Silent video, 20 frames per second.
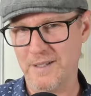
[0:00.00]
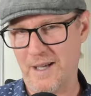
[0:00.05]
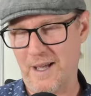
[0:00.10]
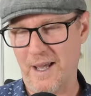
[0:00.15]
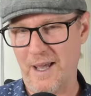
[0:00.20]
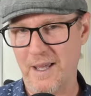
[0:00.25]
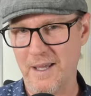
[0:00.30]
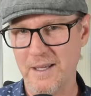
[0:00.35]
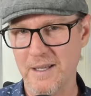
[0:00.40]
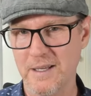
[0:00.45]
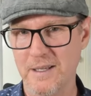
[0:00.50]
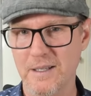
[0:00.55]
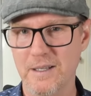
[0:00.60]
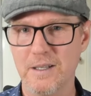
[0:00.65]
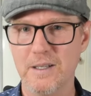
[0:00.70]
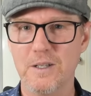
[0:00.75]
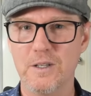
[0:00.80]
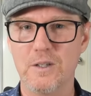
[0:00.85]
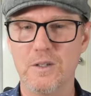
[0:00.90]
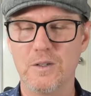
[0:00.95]
day
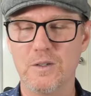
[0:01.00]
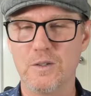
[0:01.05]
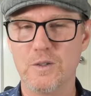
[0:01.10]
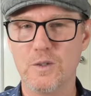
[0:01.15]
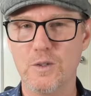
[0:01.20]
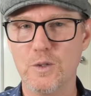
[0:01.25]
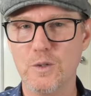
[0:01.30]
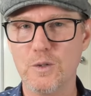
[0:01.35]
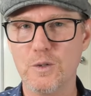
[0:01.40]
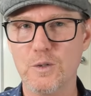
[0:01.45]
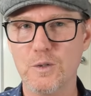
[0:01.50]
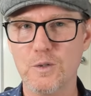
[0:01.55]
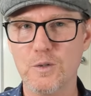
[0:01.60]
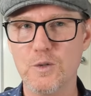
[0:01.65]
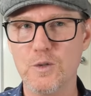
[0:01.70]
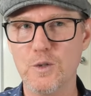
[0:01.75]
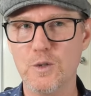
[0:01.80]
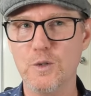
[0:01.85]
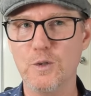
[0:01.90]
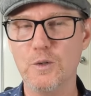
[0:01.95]
to
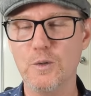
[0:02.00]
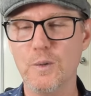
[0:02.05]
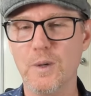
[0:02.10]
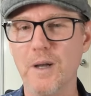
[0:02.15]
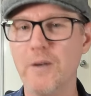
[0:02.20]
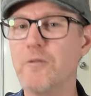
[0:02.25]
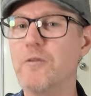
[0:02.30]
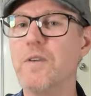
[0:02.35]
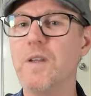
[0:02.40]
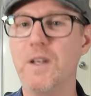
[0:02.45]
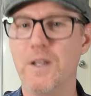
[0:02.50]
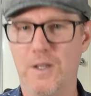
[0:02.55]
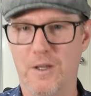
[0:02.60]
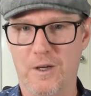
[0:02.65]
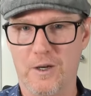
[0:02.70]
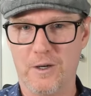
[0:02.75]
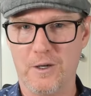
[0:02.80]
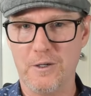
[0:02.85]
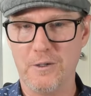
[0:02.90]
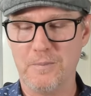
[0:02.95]
do a
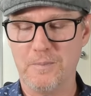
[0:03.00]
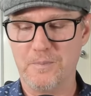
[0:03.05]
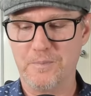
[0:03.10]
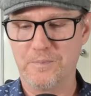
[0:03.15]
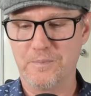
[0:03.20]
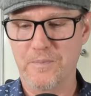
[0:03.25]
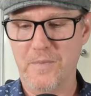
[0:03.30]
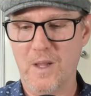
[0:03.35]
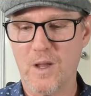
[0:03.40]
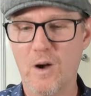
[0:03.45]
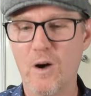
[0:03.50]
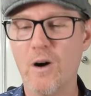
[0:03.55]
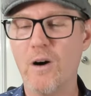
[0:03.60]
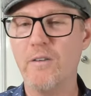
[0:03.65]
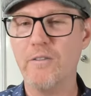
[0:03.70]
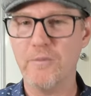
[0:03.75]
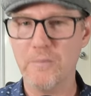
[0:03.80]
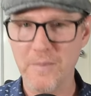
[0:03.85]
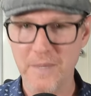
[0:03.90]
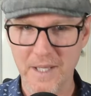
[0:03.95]
video
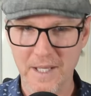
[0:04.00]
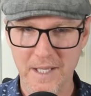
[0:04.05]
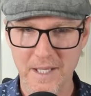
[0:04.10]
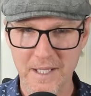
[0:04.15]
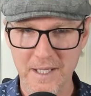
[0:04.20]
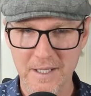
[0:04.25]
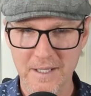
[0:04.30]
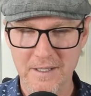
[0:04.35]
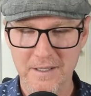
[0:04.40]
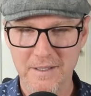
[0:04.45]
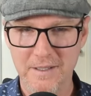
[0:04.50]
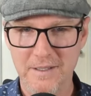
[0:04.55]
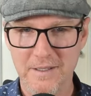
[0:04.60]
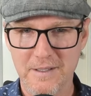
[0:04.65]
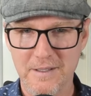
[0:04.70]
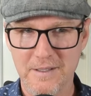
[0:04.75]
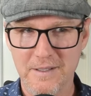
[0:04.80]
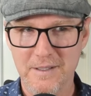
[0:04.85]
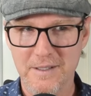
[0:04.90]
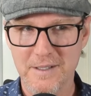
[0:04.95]
of me
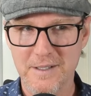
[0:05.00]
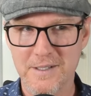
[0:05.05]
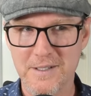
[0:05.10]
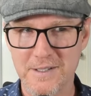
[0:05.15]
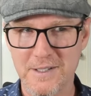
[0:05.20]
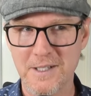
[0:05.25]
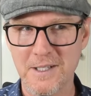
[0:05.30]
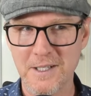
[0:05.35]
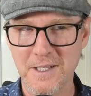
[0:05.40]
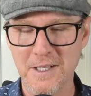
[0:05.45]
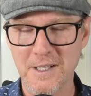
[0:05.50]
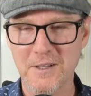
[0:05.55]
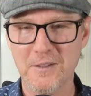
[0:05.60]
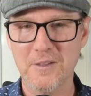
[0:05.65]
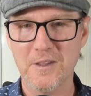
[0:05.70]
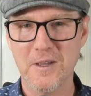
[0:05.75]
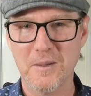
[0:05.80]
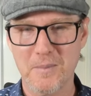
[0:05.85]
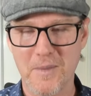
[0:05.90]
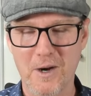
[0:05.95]
singing
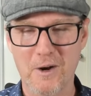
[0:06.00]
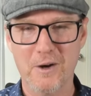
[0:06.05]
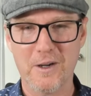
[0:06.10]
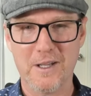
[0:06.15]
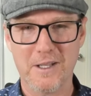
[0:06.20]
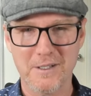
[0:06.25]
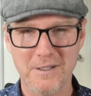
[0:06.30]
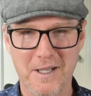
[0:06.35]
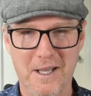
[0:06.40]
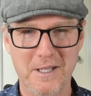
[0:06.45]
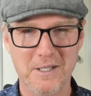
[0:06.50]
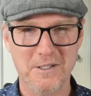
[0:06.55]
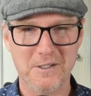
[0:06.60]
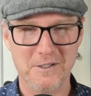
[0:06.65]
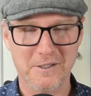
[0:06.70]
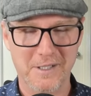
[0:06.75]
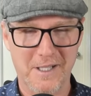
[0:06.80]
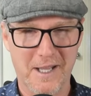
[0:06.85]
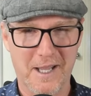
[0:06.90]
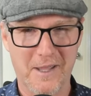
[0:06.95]
the American
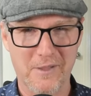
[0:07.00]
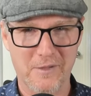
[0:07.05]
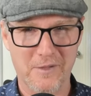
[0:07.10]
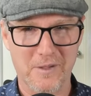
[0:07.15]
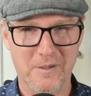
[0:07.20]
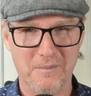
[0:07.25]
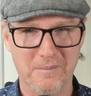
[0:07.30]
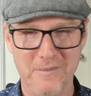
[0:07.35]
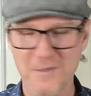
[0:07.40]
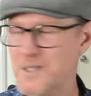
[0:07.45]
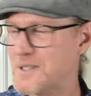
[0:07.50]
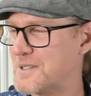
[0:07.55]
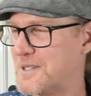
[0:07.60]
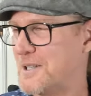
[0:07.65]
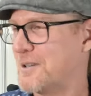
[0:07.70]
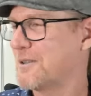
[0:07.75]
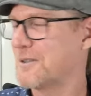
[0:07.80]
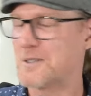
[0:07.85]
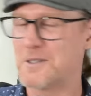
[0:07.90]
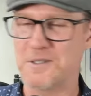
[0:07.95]
national anthem, just
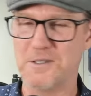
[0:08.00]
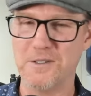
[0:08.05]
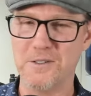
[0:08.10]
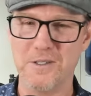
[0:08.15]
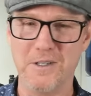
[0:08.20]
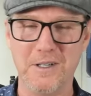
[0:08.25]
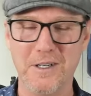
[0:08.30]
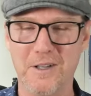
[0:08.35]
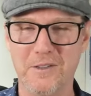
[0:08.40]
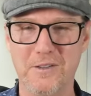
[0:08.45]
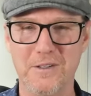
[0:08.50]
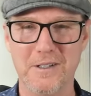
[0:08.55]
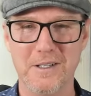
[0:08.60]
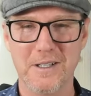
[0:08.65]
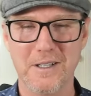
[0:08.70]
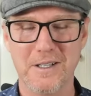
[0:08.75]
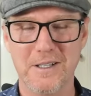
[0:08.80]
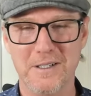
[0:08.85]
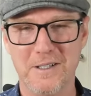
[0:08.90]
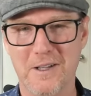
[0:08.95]
here in the studio. Nothing,
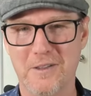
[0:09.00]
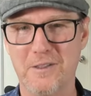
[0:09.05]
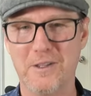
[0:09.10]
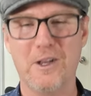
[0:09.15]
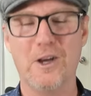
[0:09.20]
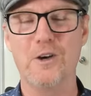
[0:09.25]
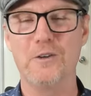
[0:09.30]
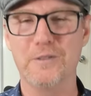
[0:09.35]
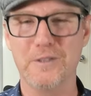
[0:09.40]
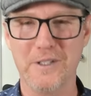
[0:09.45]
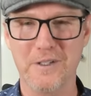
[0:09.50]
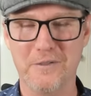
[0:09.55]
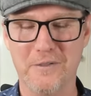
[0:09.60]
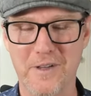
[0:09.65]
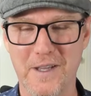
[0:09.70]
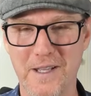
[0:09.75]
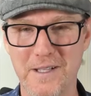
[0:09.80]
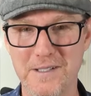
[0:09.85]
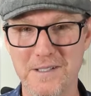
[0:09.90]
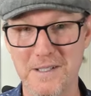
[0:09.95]
nothing overly
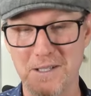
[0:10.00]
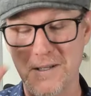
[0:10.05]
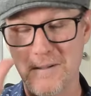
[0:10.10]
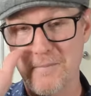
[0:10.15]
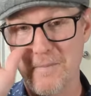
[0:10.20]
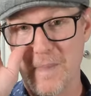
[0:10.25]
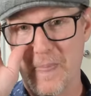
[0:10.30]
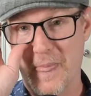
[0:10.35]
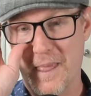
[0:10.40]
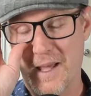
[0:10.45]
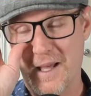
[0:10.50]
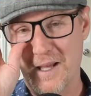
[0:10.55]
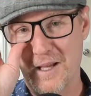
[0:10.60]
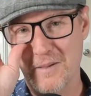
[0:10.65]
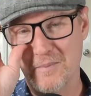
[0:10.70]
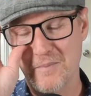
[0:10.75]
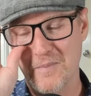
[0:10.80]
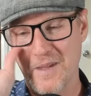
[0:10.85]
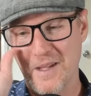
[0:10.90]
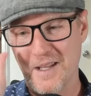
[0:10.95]
fancy.
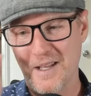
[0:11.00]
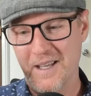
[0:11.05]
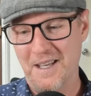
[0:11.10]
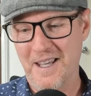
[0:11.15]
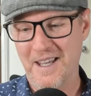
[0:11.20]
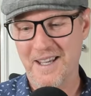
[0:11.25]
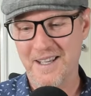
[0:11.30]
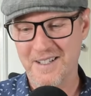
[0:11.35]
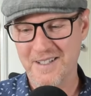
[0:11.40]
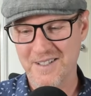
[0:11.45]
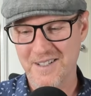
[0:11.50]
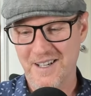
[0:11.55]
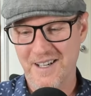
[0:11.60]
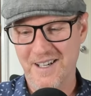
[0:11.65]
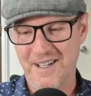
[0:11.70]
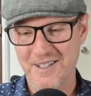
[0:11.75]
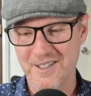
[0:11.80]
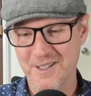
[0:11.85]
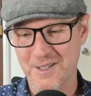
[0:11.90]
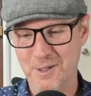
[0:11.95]
Um, and
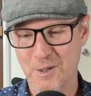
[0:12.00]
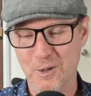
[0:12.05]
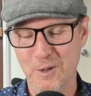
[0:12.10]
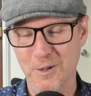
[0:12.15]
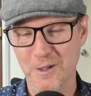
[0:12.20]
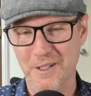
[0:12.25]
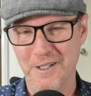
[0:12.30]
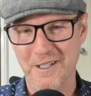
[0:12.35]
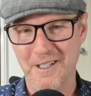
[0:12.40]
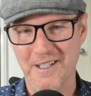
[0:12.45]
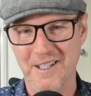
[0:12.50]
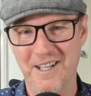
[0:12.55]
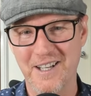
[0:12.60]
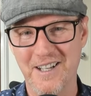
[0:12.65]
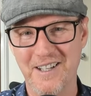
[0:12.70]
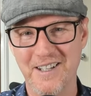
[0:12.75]
uh, just calling it,